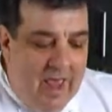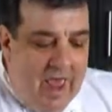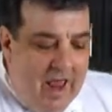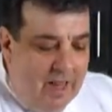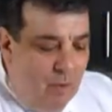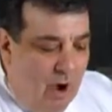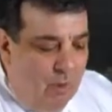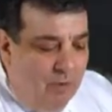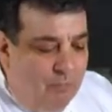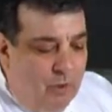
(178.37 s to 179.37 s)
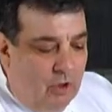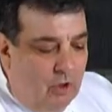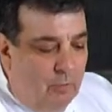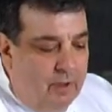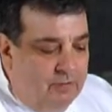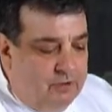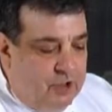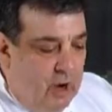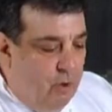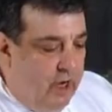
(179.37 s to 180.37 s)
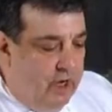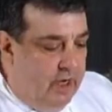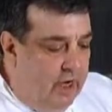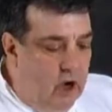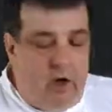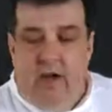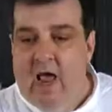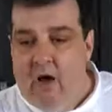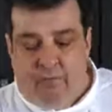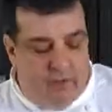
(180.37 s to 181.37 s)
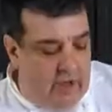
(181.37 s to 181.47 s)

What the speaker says: Anyway, we put a little bit of sherry in here. Now for the